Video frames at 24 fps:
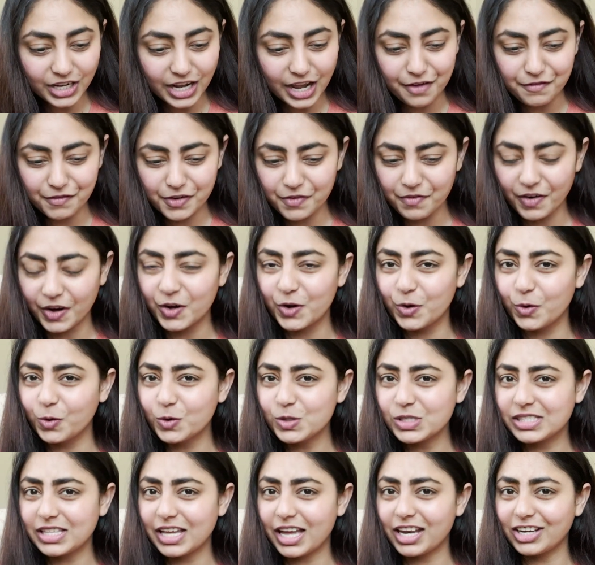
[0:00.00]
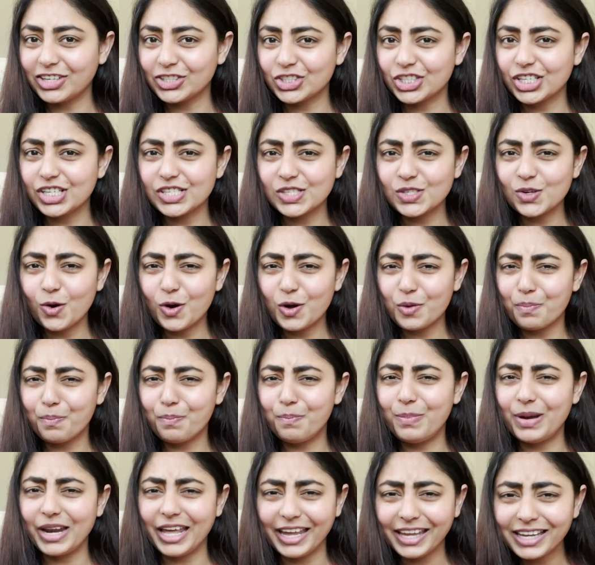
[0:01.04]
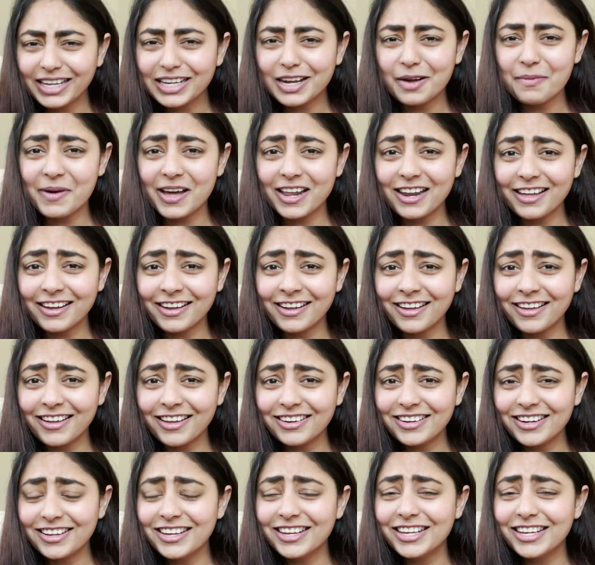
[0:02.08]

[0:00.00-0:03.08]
everyone knows that she is not playing Kamala Khan.